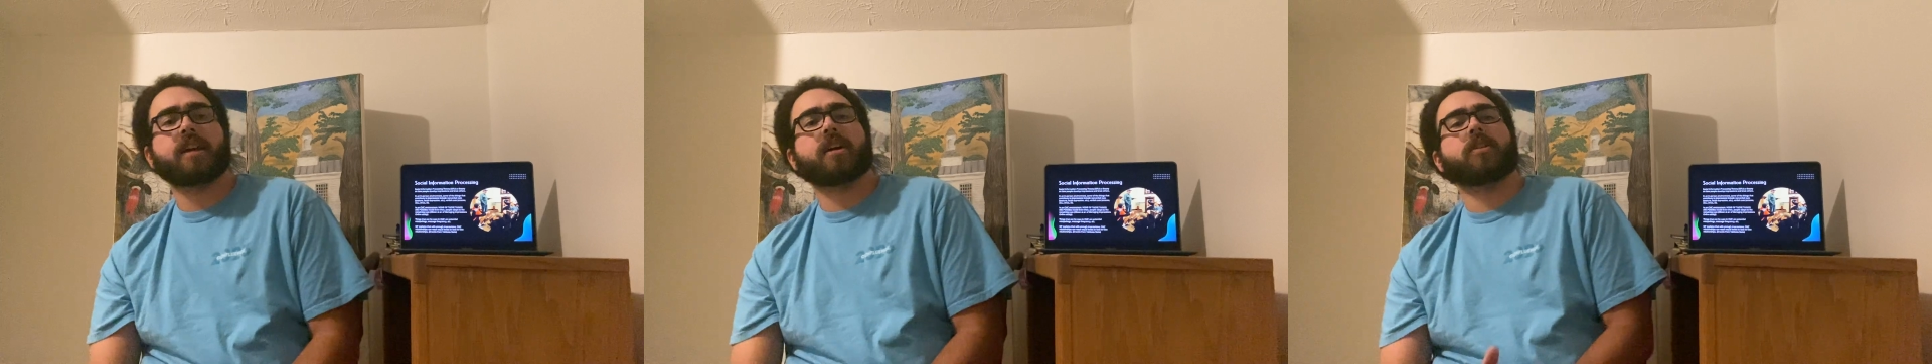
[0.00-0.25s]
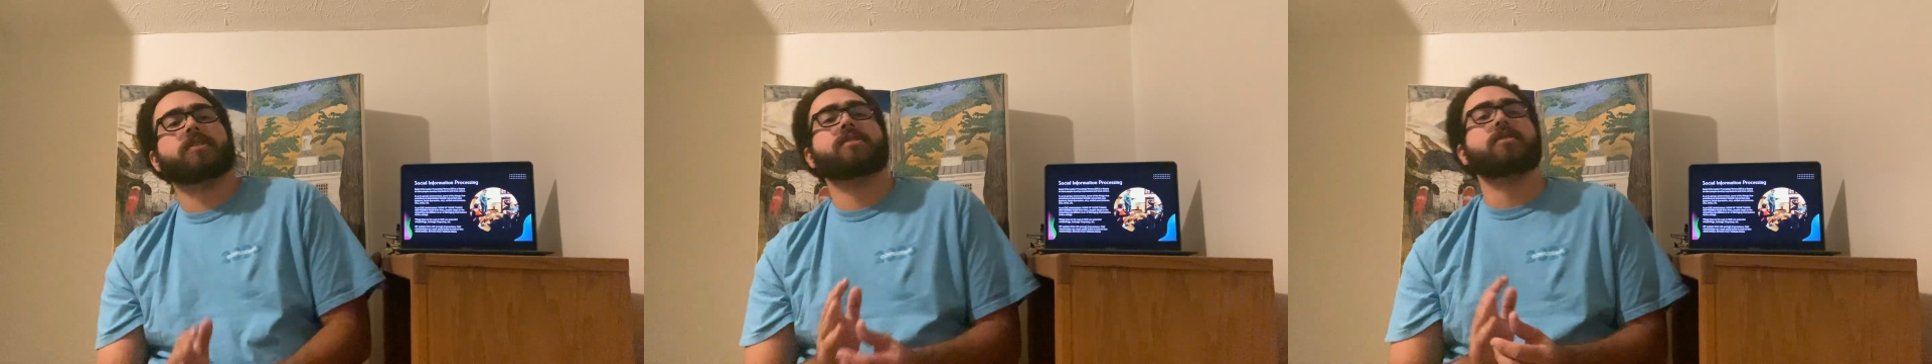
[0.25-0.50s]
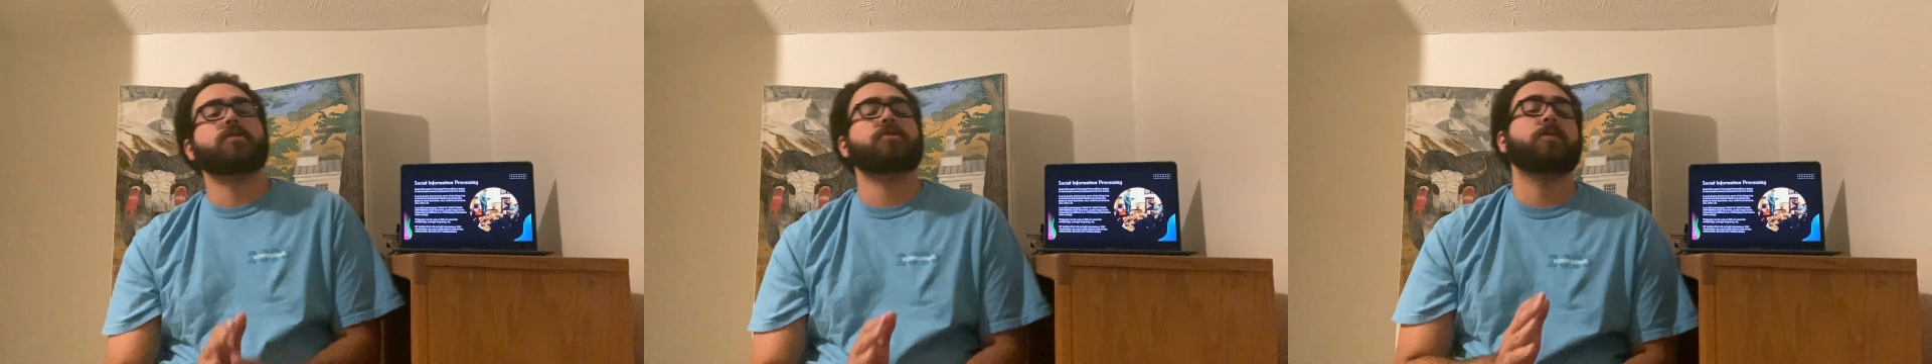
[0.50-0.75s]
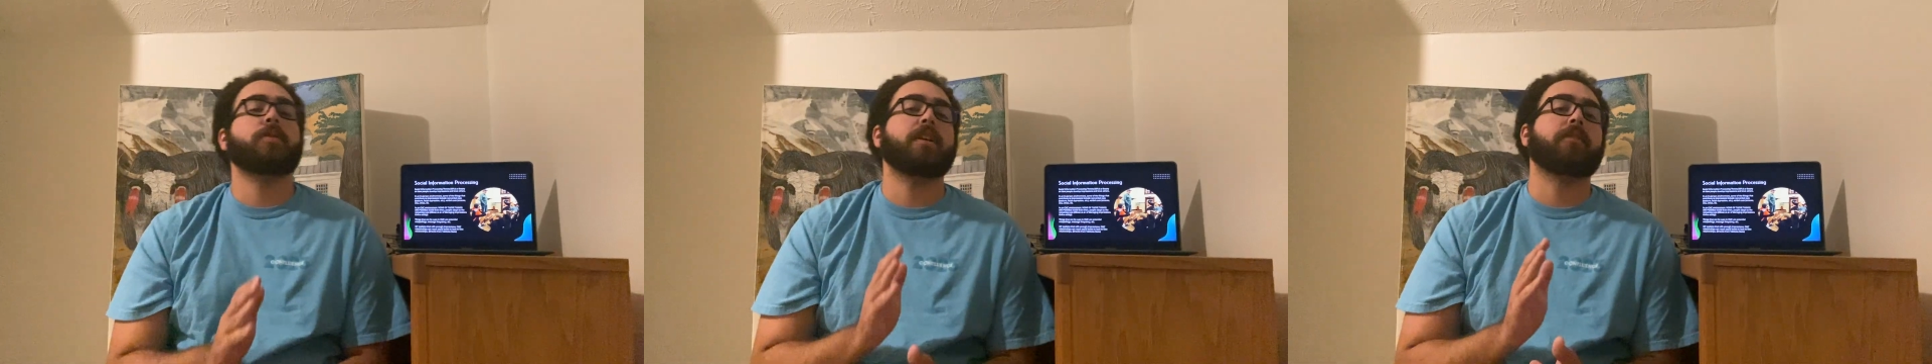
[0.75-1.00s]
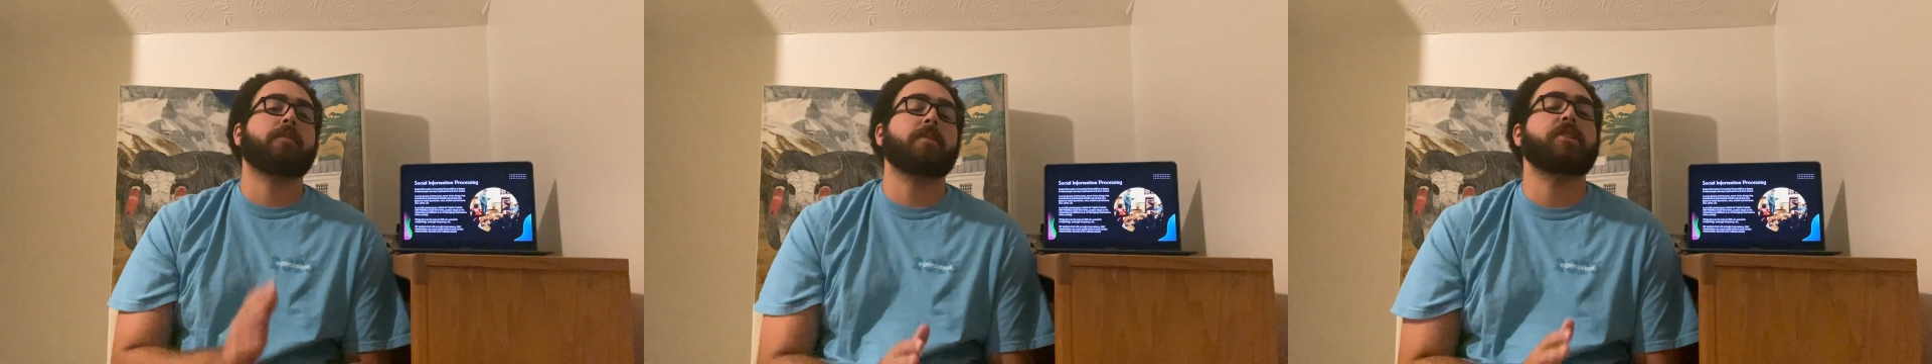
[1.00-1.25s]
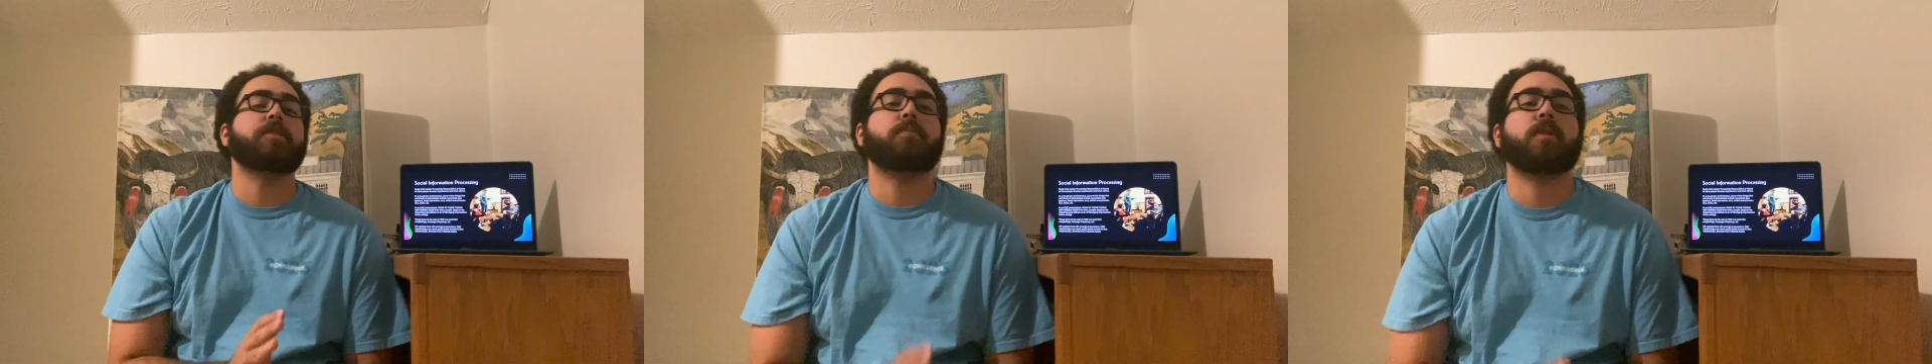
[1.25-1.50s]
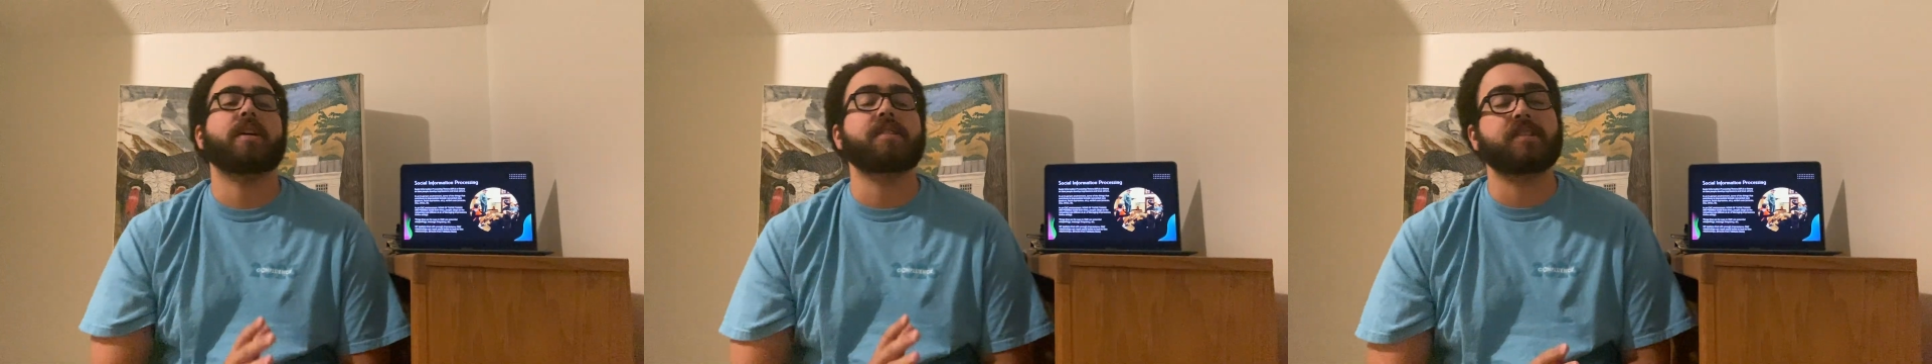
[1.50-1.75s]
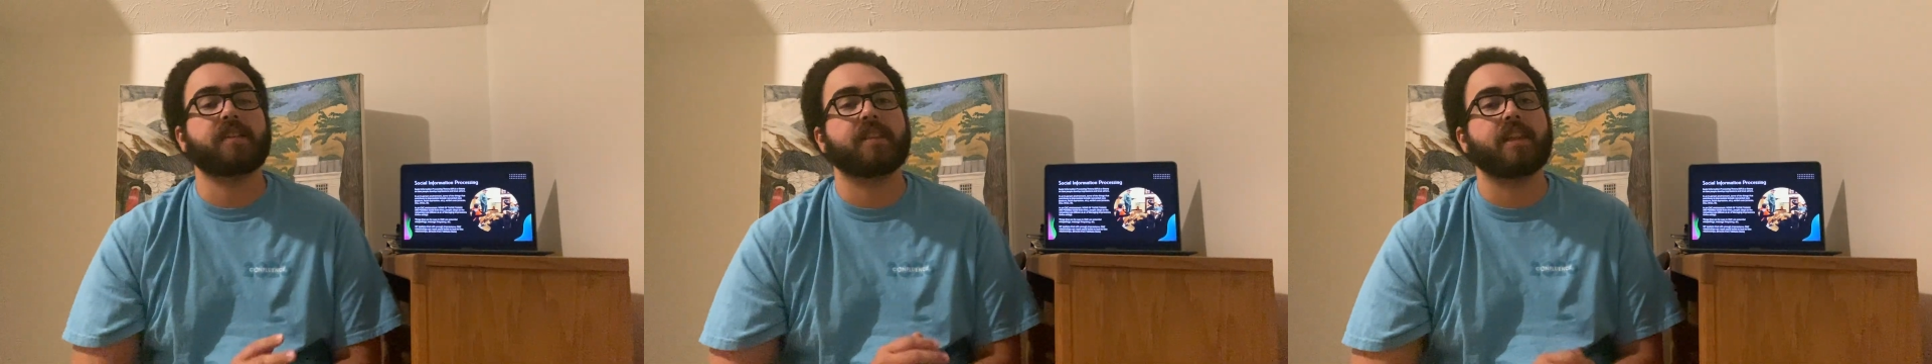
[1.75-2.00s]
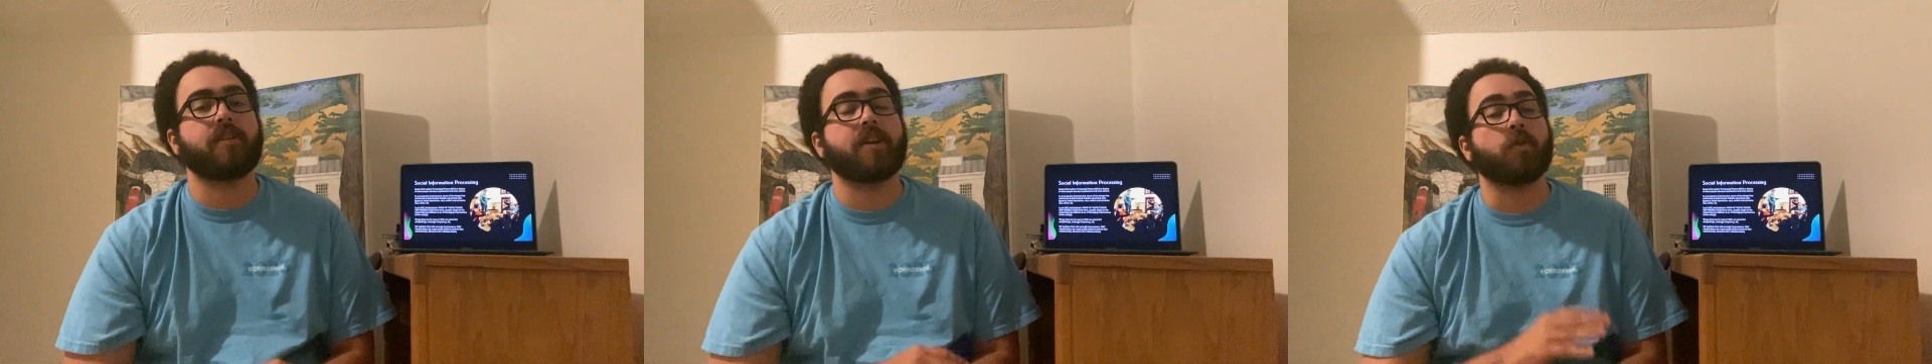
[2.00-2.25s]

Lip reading: called Social Information Processing Theory,